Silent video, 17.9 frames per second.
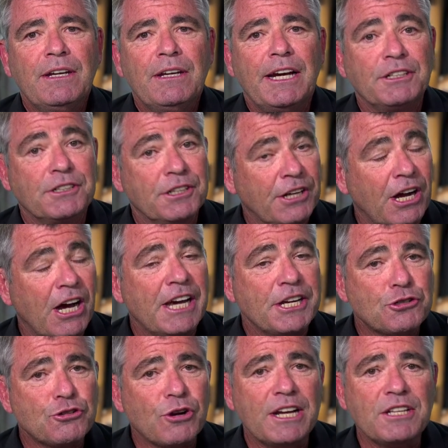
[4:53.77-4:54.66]
and
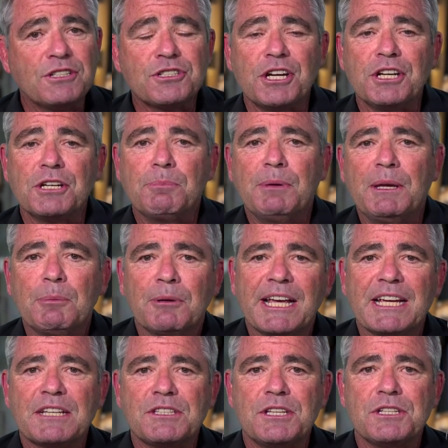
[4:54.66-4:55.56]
denying transgender
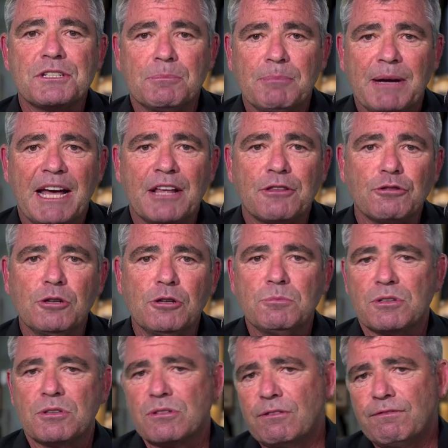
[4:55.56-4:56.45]
people access to
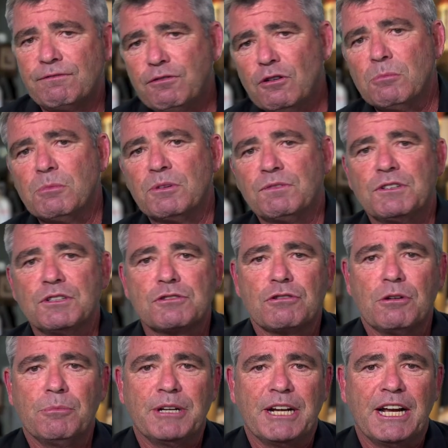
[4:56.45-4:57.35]
bathrooms is a form of
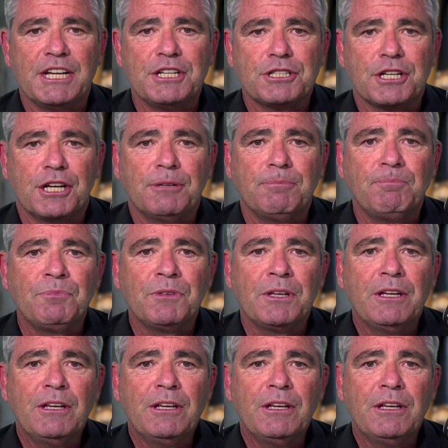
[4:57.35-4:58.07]
discrimination.